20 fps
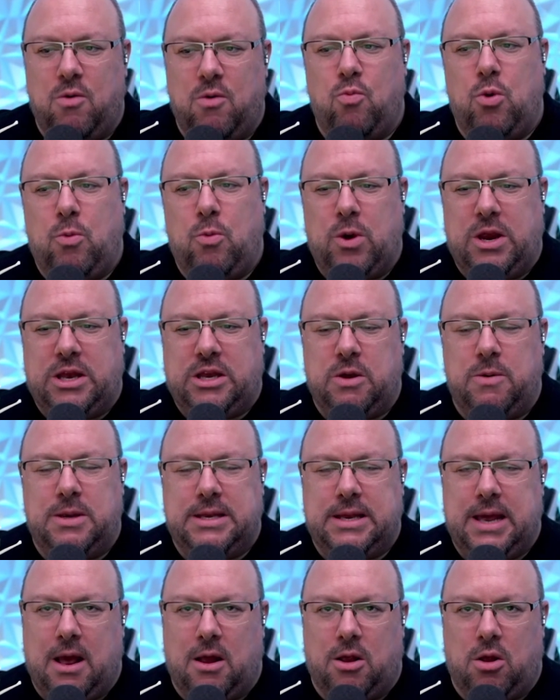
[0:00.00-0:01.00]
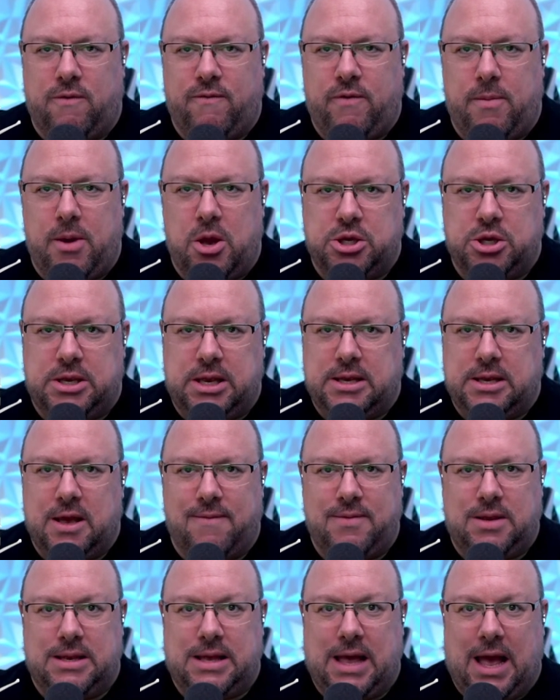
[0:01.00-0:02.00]
We do see a lot of emergency
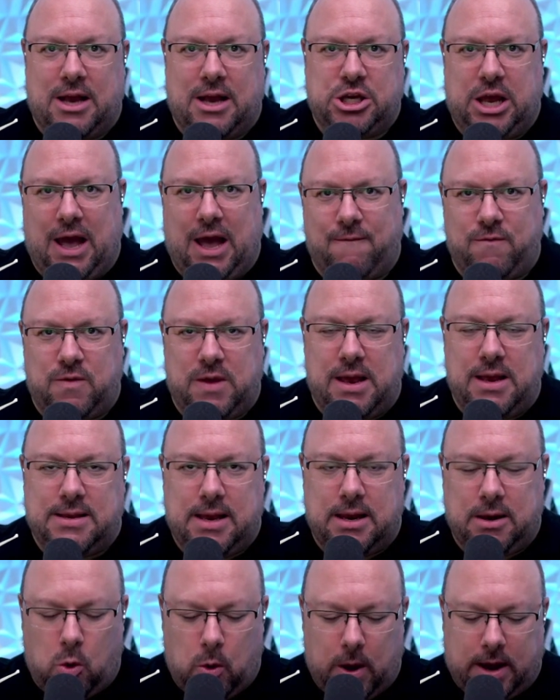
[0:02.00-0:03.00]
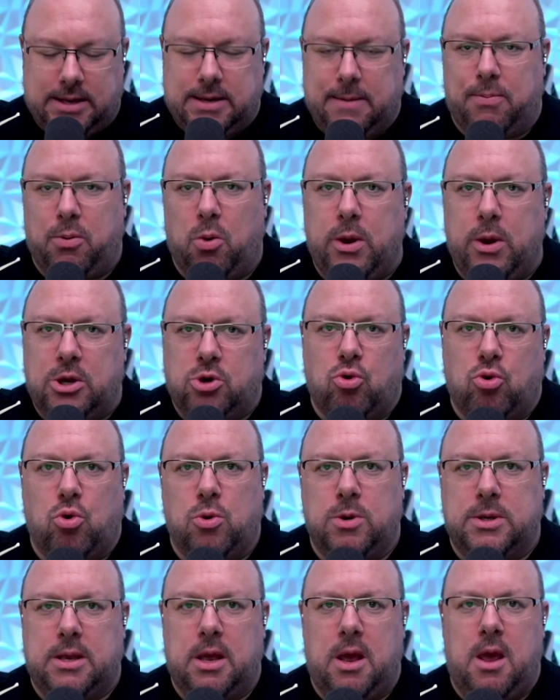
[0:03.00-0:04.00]
services that actually have these in quick deploy
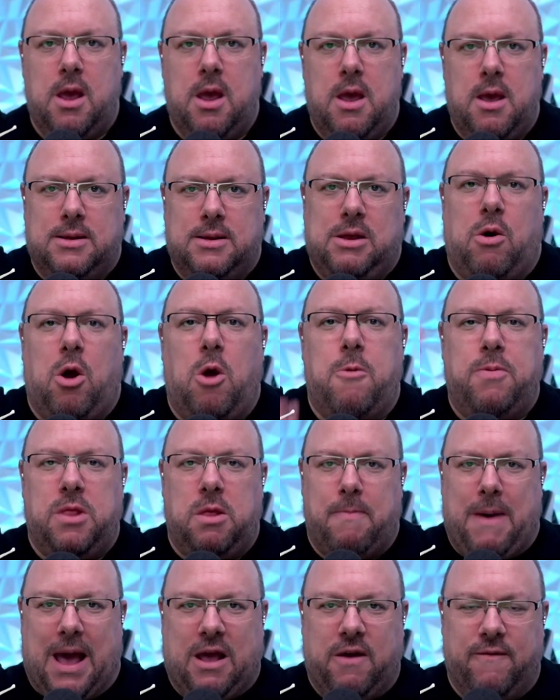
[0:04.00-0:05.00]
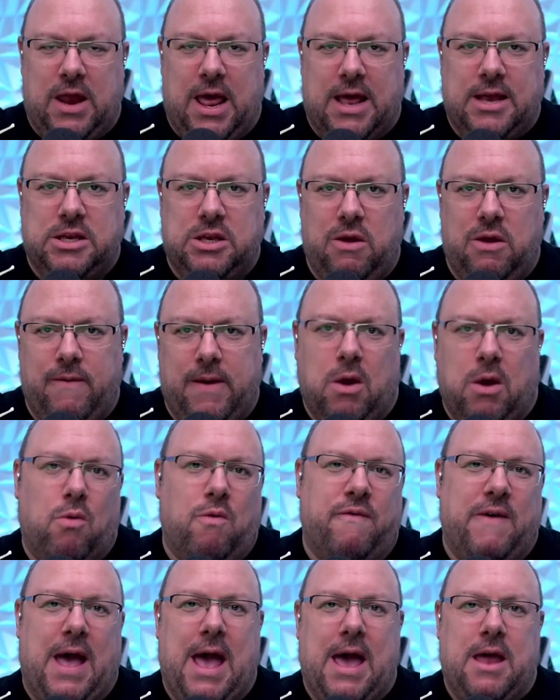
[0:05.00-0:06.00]
drawers. So you open the back of an SUV
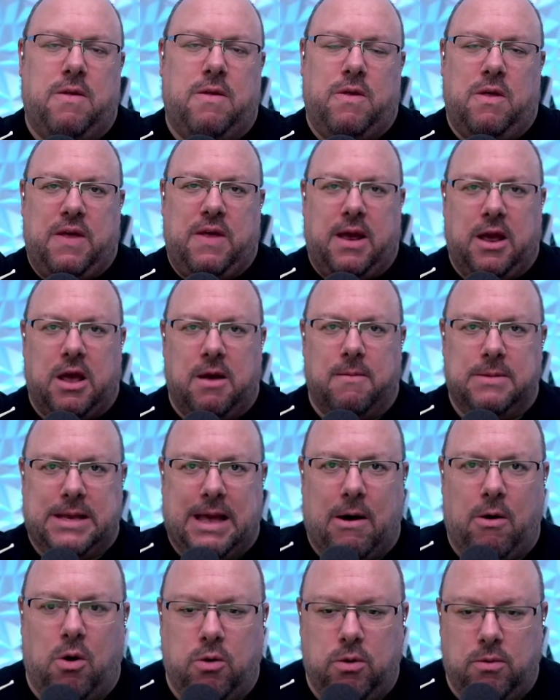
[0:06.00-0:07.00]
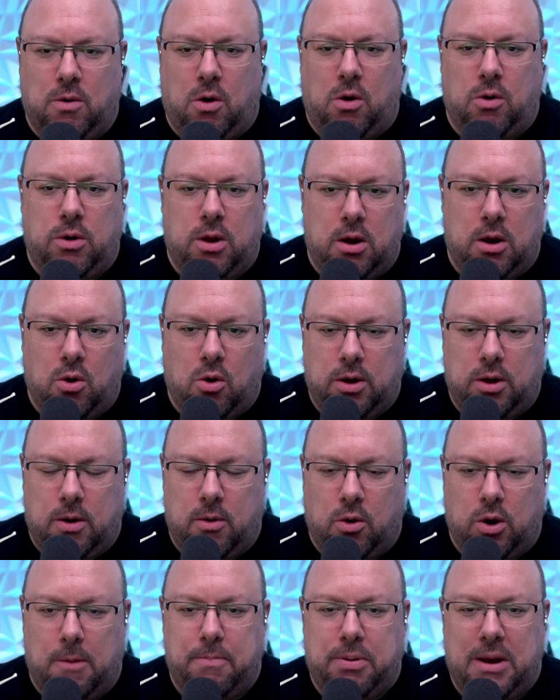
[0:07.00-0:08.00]
or van, and the thing comes out on
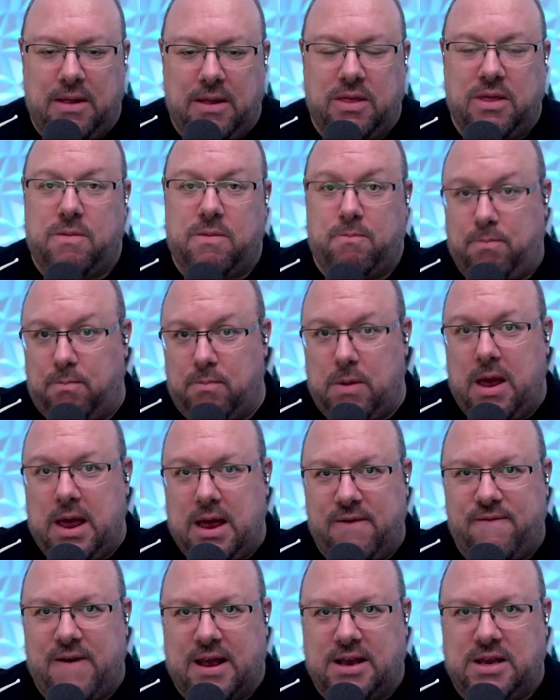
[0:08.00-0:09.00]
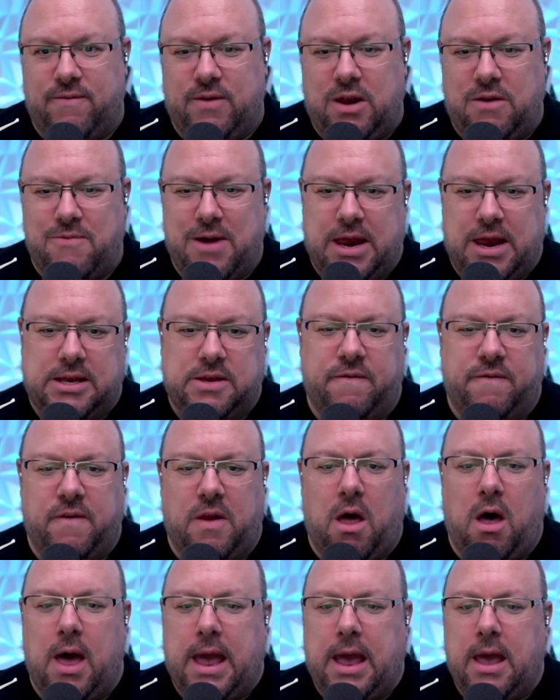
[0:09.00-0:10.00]
a plinth, effectively ready to
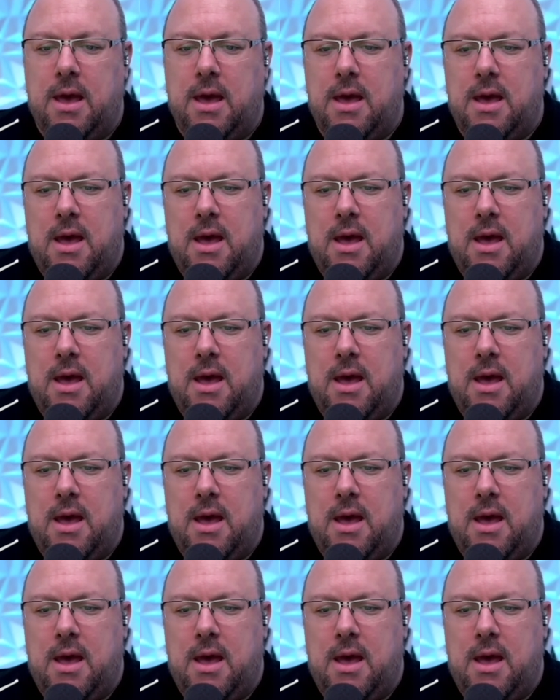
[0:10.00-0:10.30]
fly.